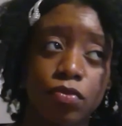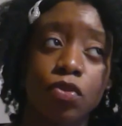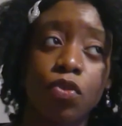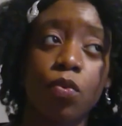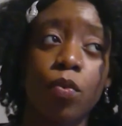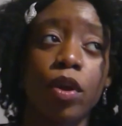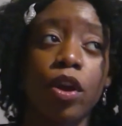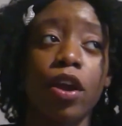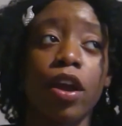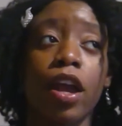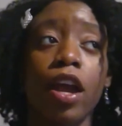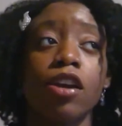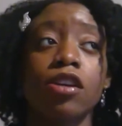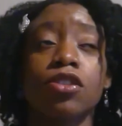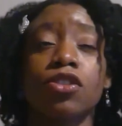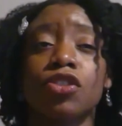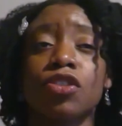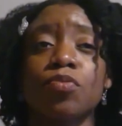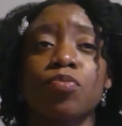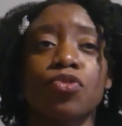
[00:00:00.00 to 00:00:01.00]
the way her
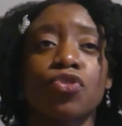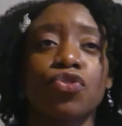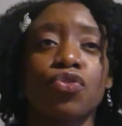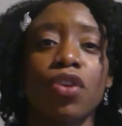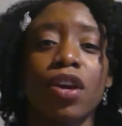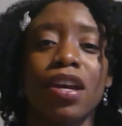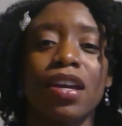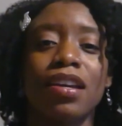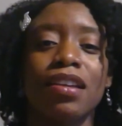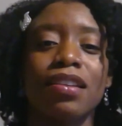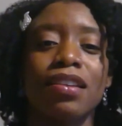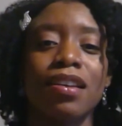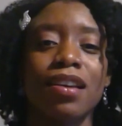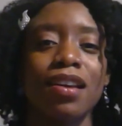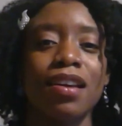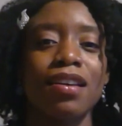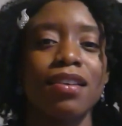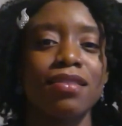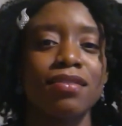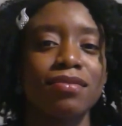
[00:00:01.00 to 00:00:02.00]
character is portrayed,
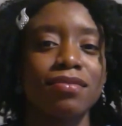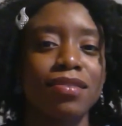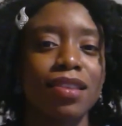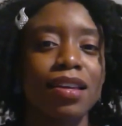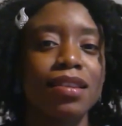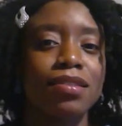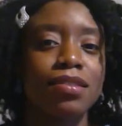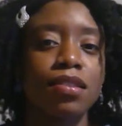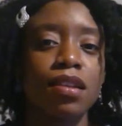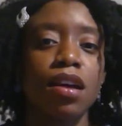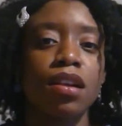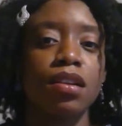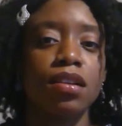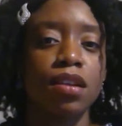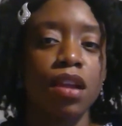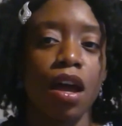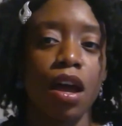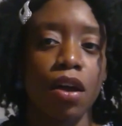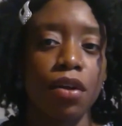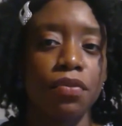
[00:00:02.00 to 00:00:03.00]
that's not
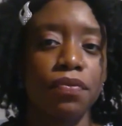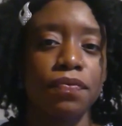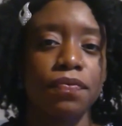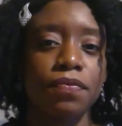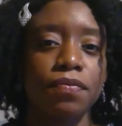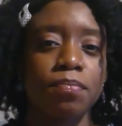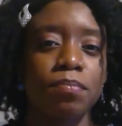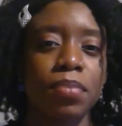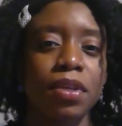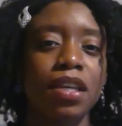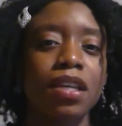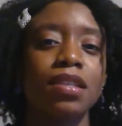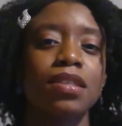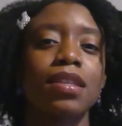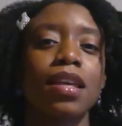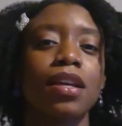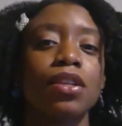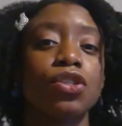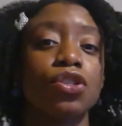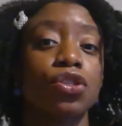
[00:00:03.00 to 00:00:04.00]
enough because
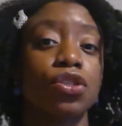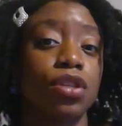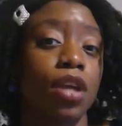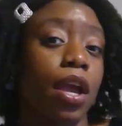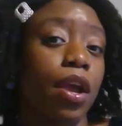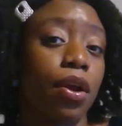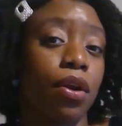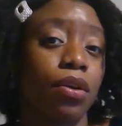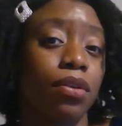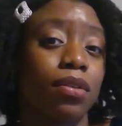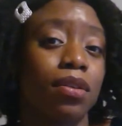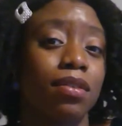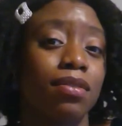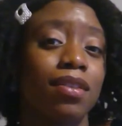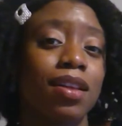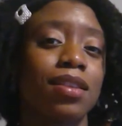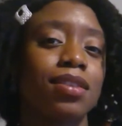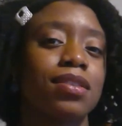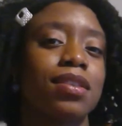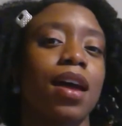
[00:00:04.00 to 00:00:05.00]
that's shared.
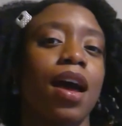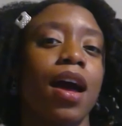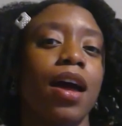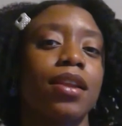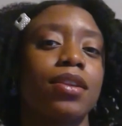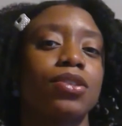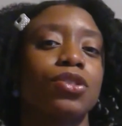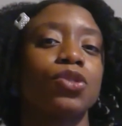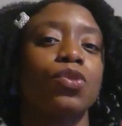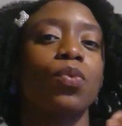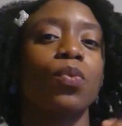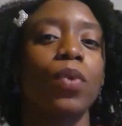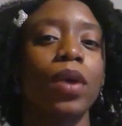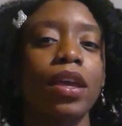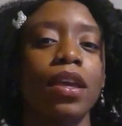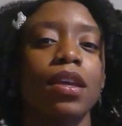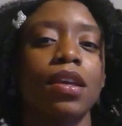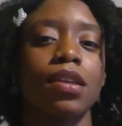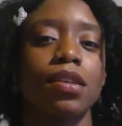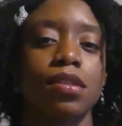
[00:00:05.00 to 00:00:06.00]
That's not
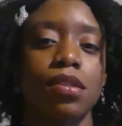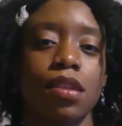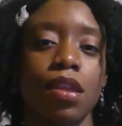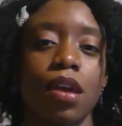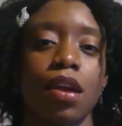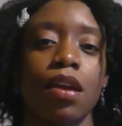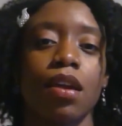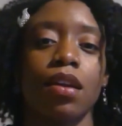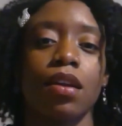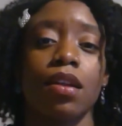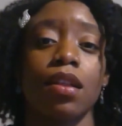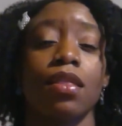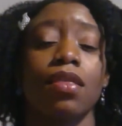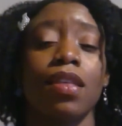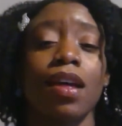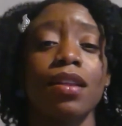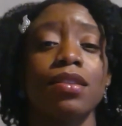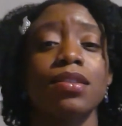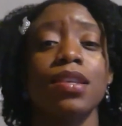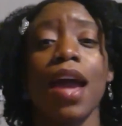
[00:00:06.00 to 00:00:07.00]
Twinkie's thing.
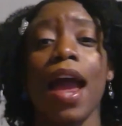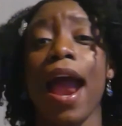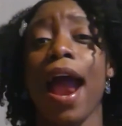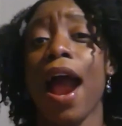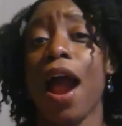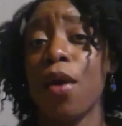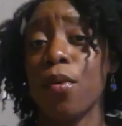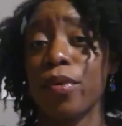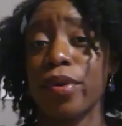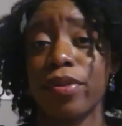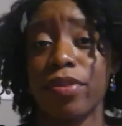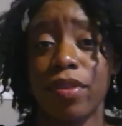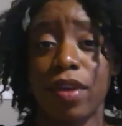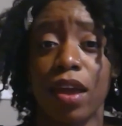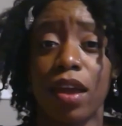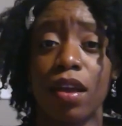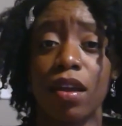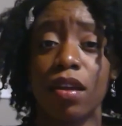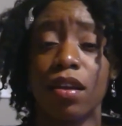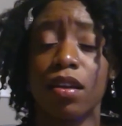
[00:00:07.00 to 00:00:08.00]
That's our
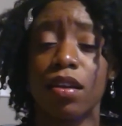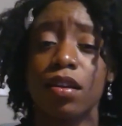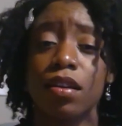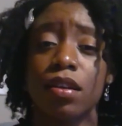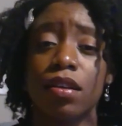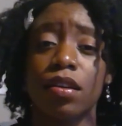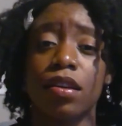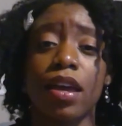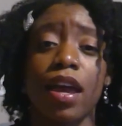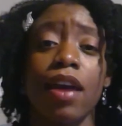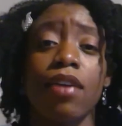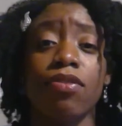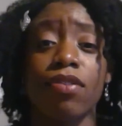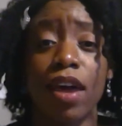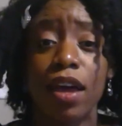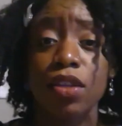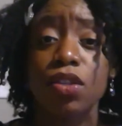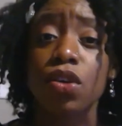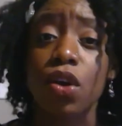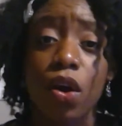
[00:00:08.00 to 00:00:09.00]
thing. And
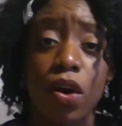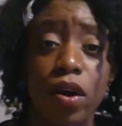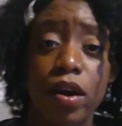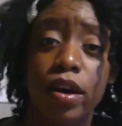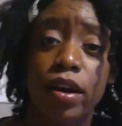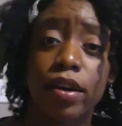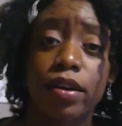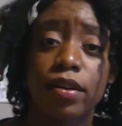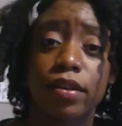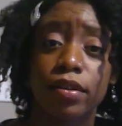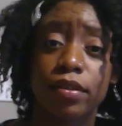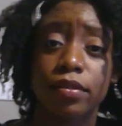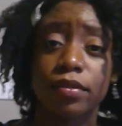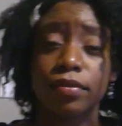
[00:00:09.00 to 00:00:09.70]
that's hard.